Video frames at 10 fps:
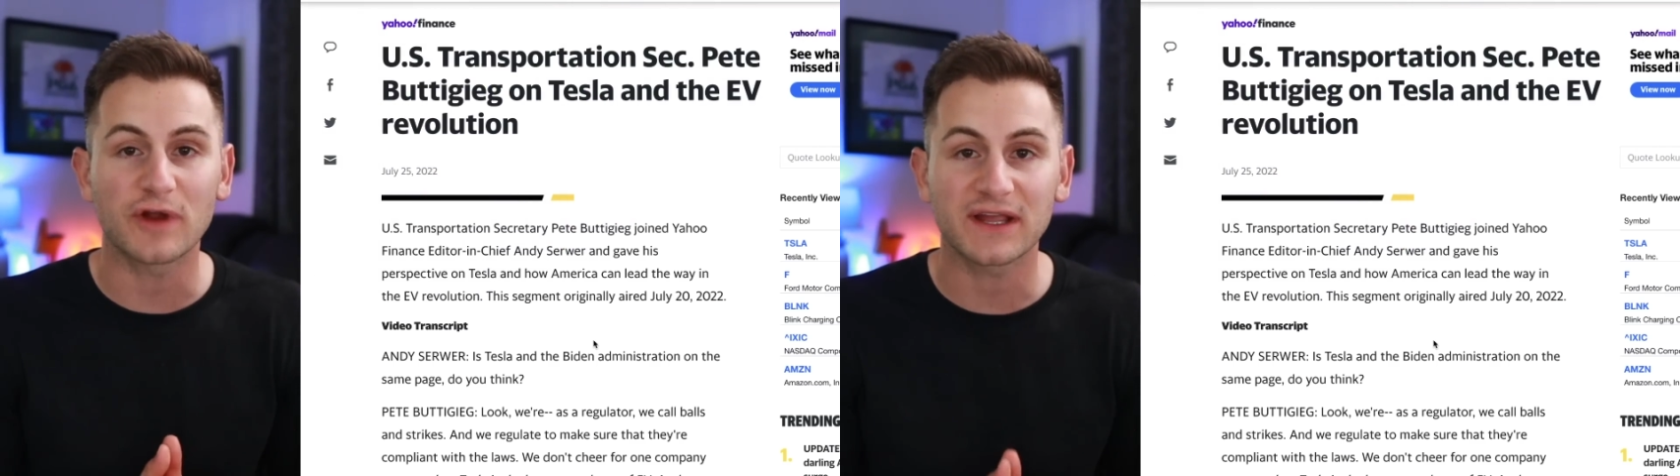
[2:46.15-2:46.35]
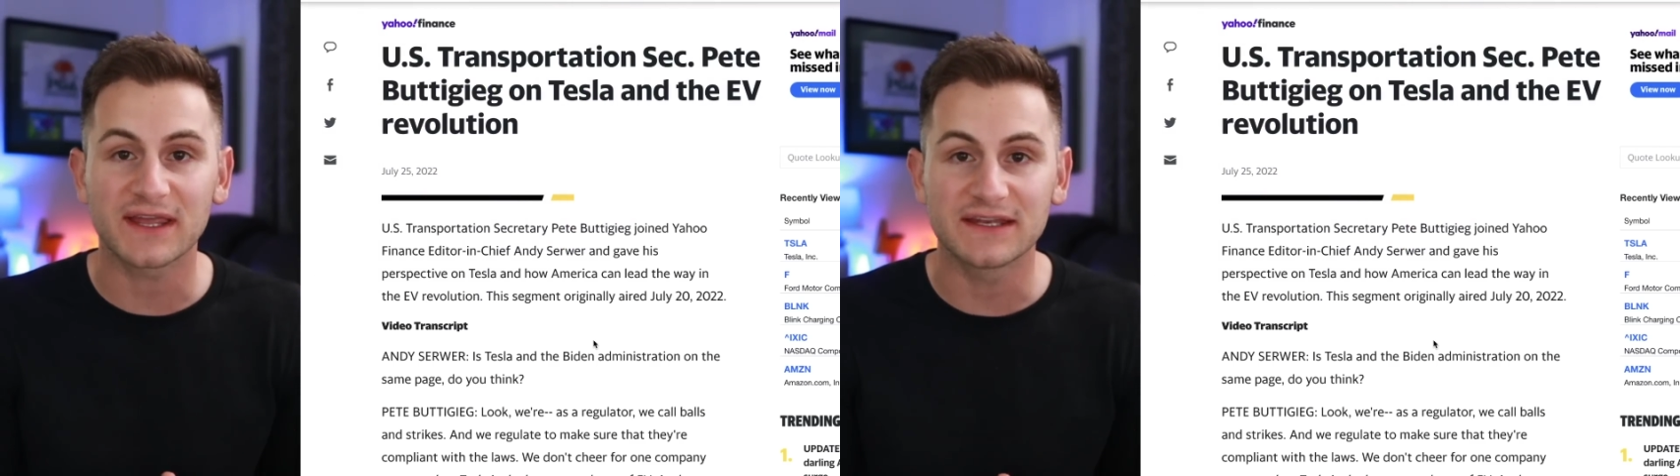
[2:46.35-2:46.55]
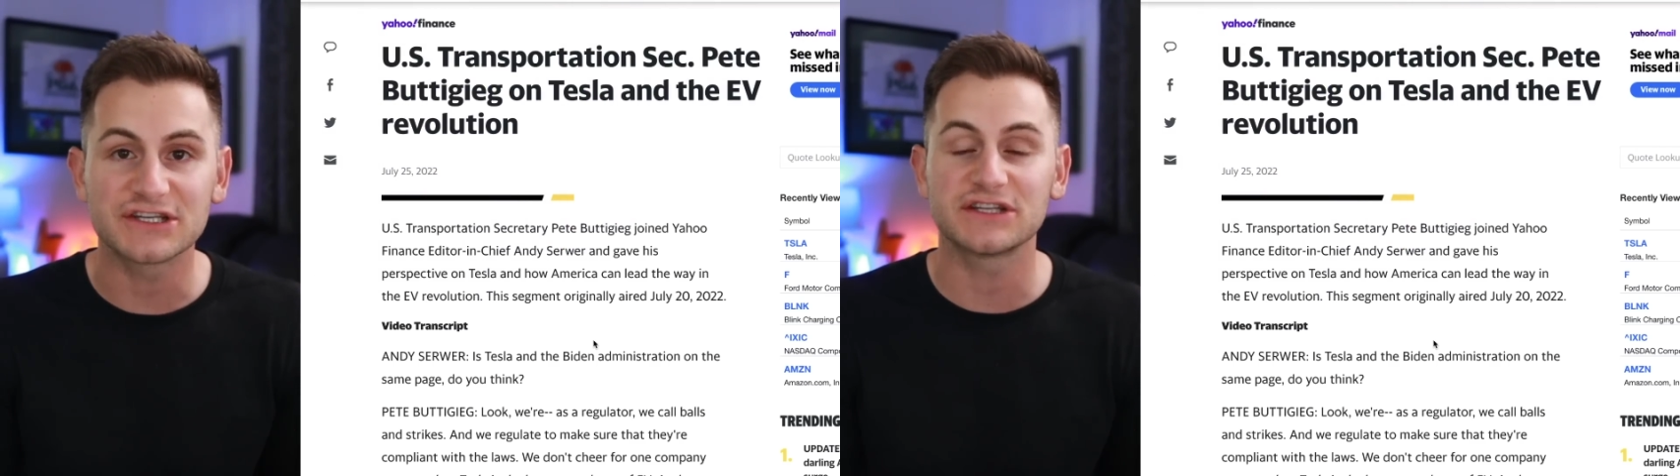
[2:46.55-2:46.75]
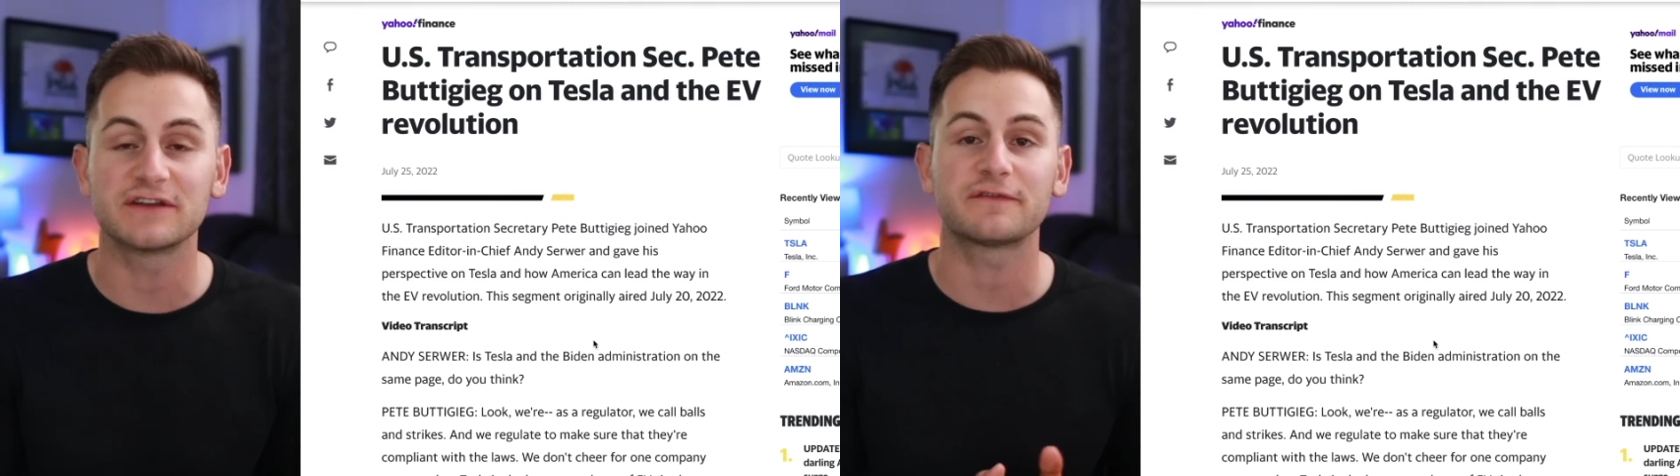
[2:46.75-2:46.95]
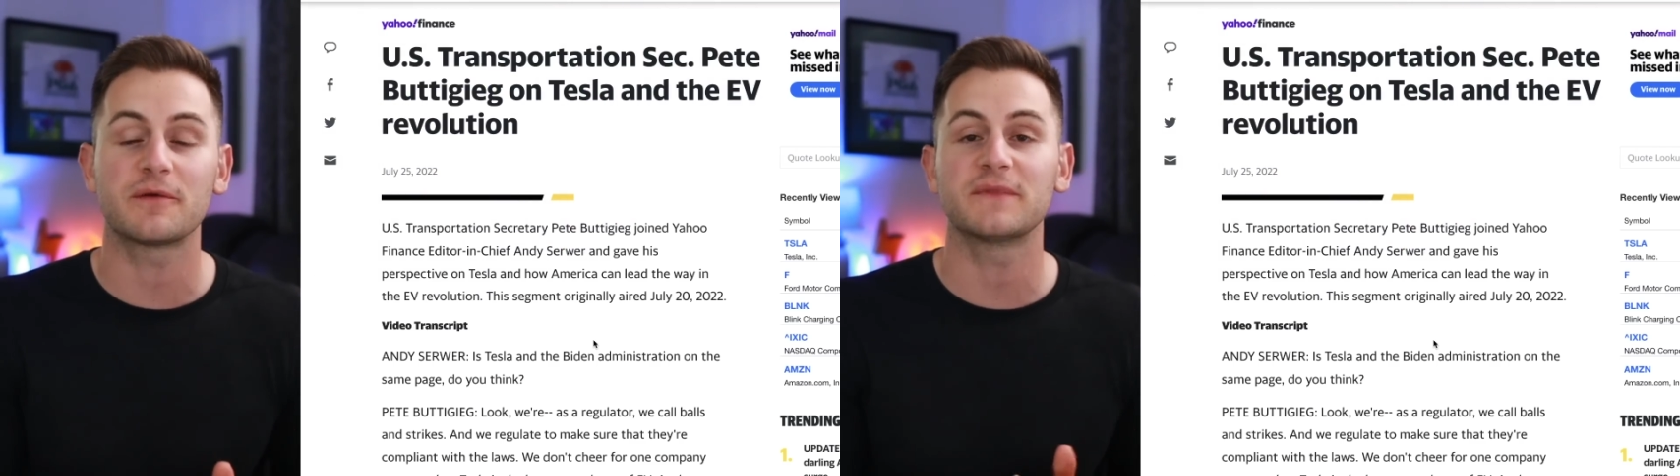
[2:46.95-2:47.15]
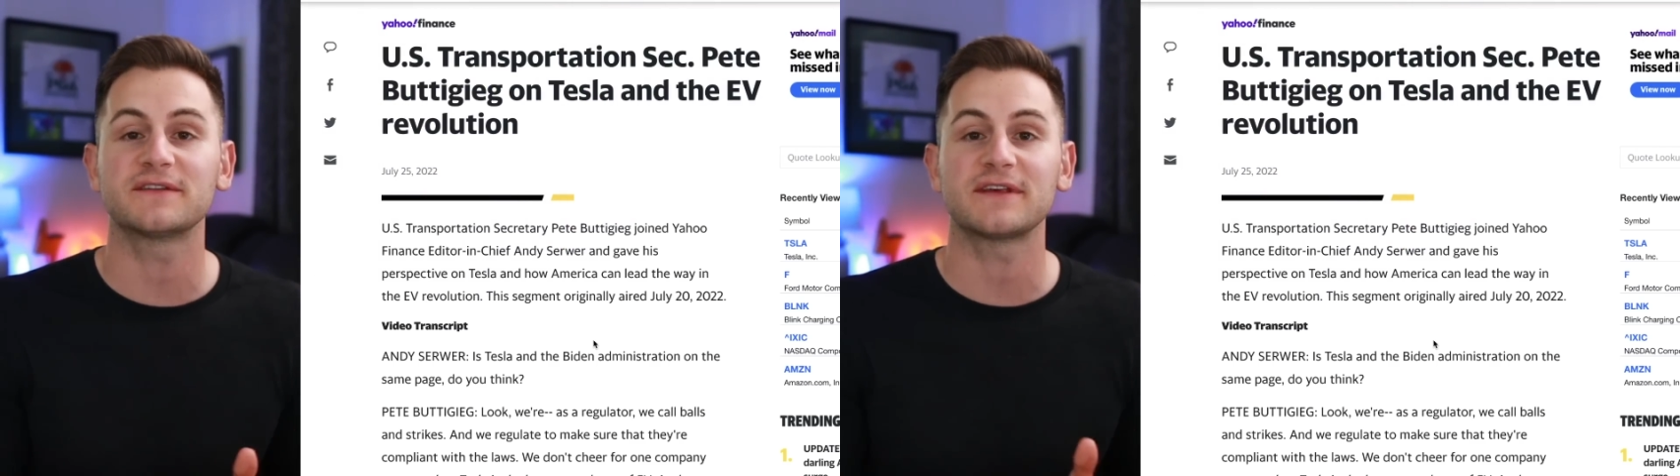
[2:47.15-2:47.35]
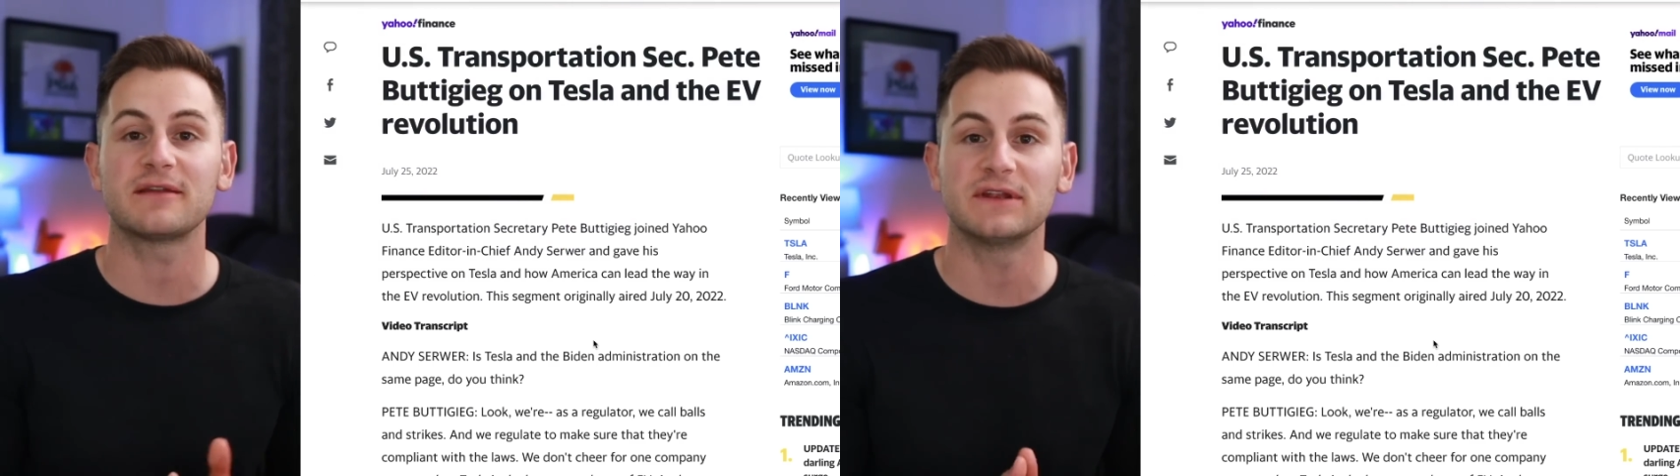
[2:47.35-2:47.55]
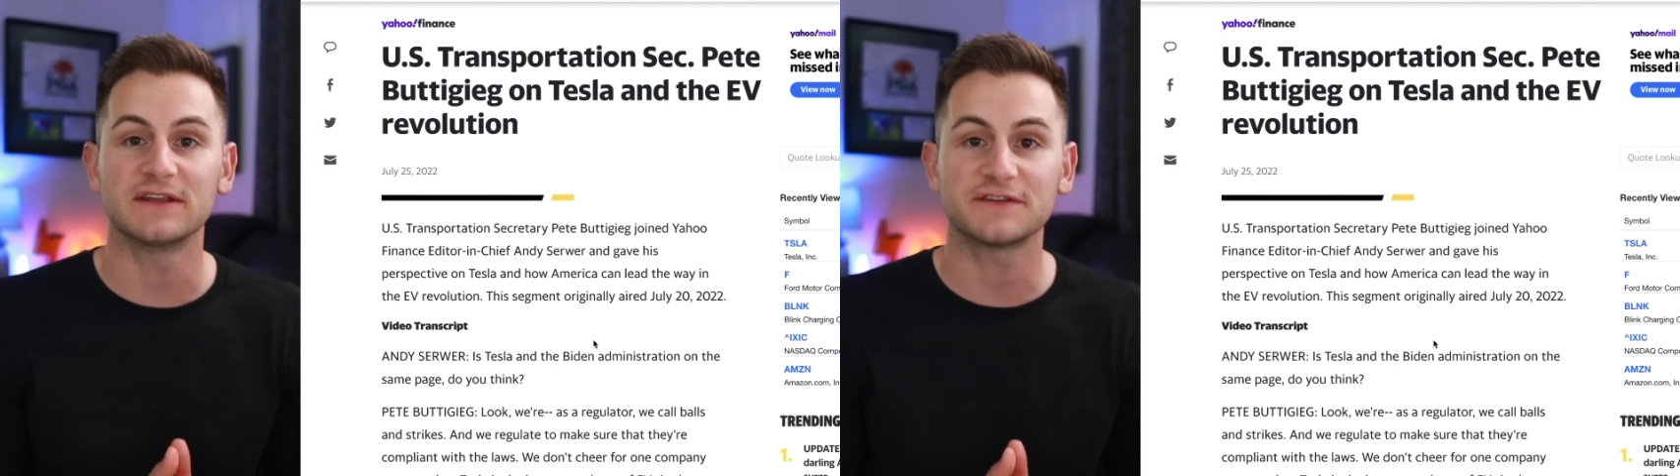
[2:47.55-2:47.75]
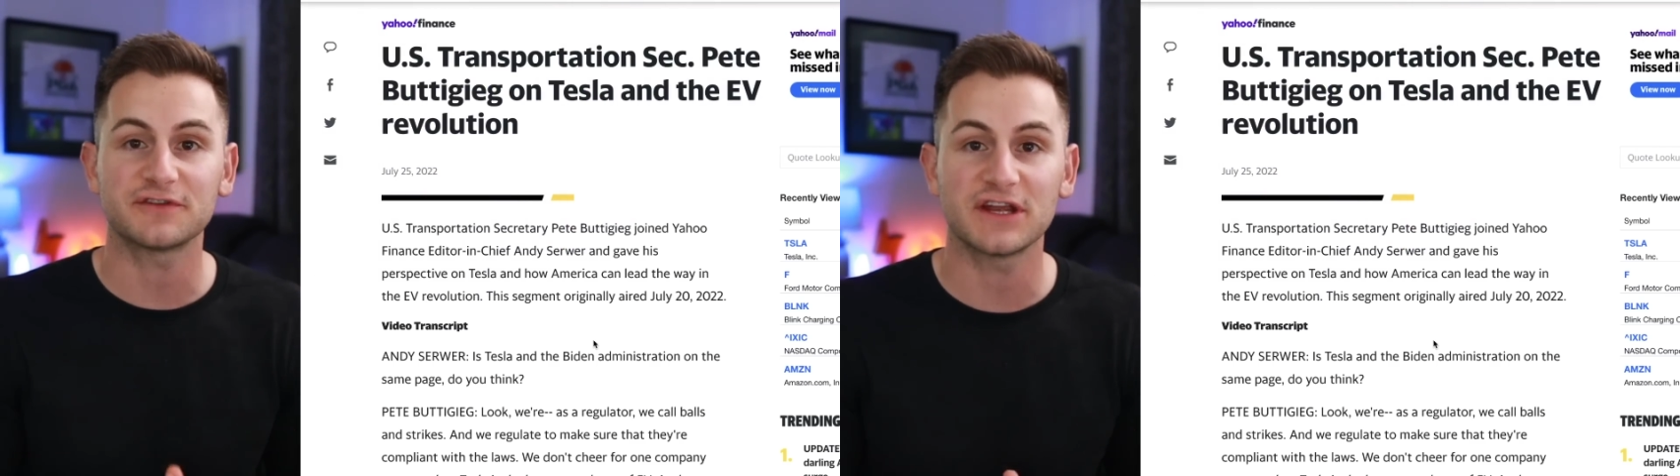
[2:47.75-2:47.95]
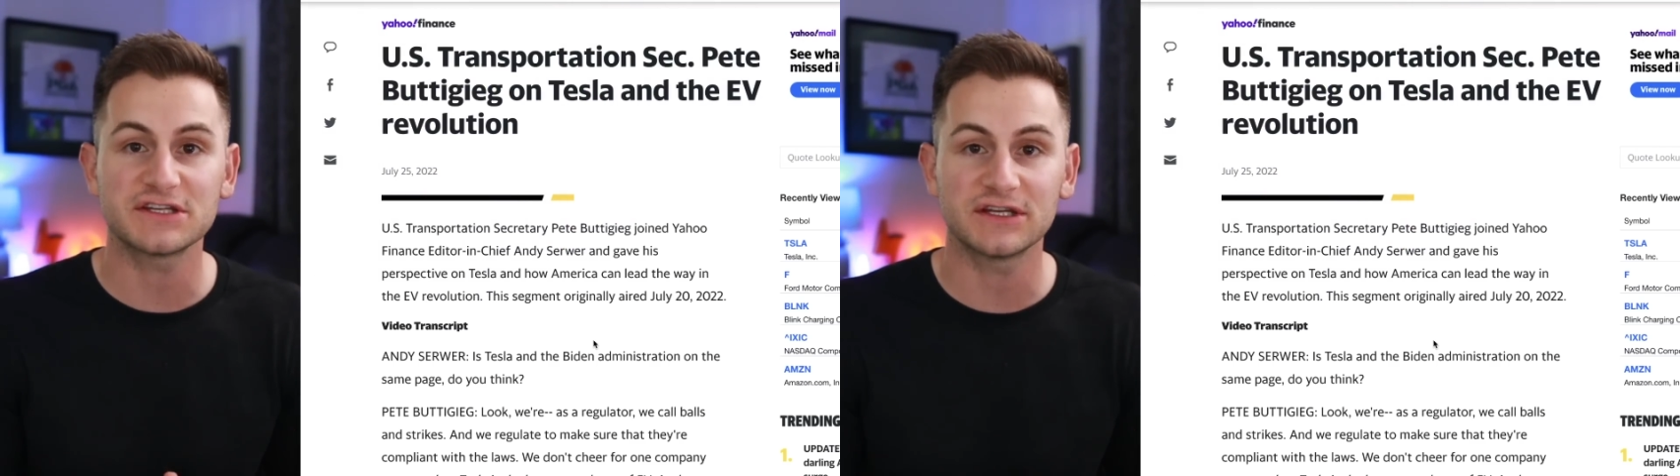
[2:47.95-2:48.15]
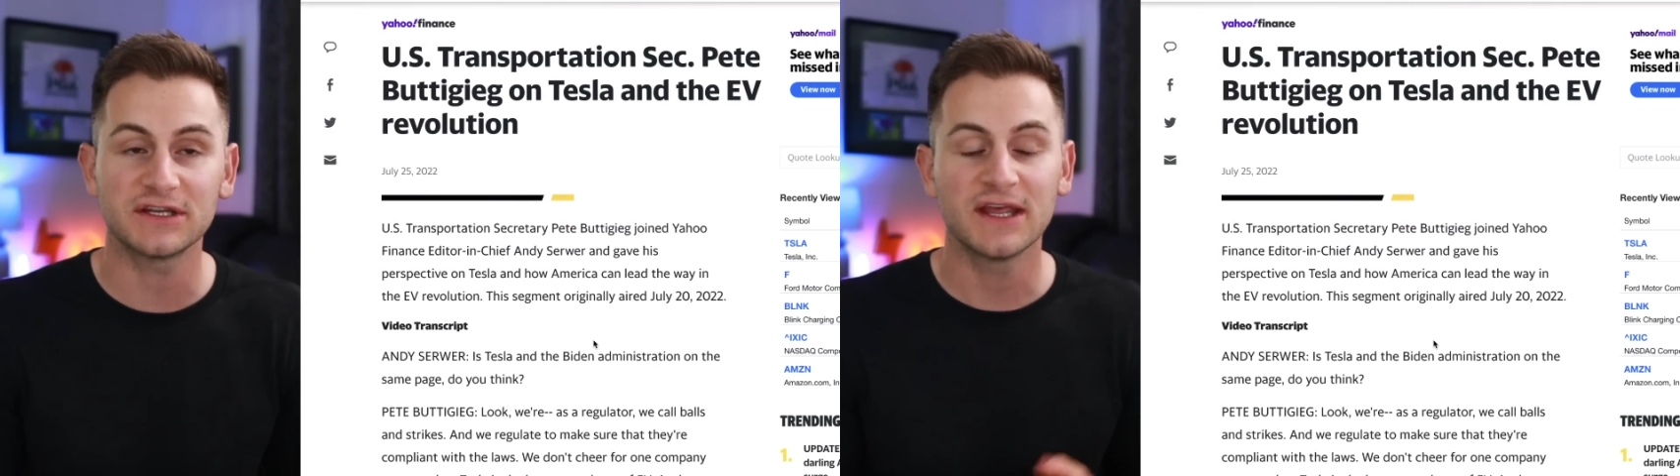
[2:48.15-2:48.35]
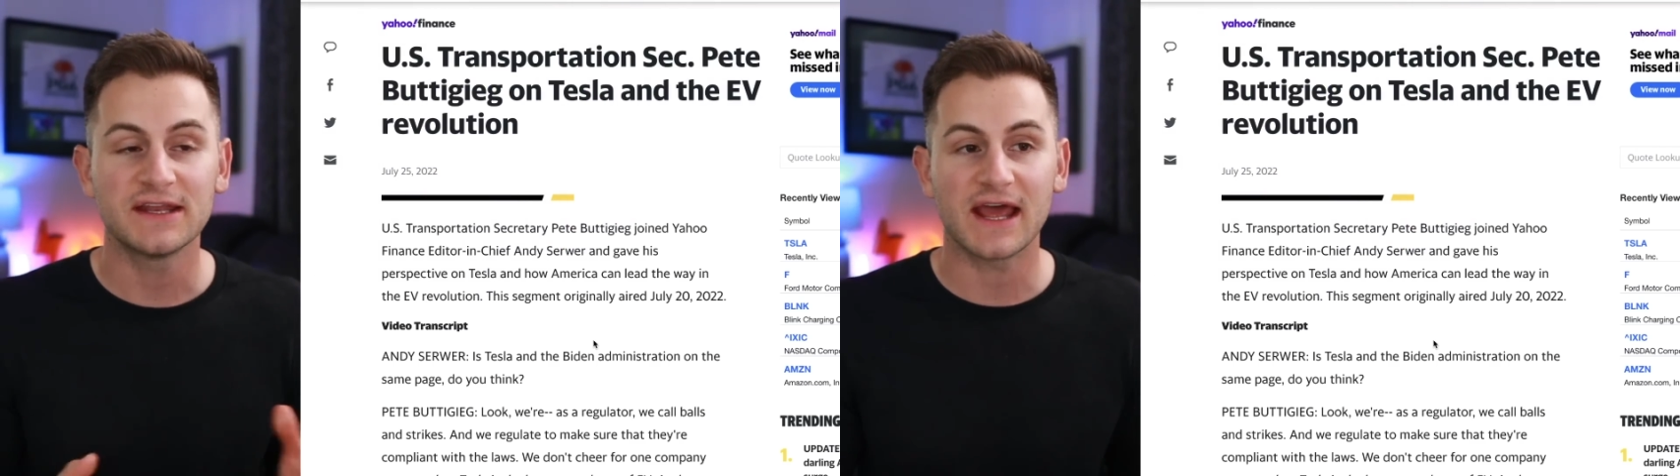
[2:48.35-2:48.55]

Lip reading: recognition from this administration.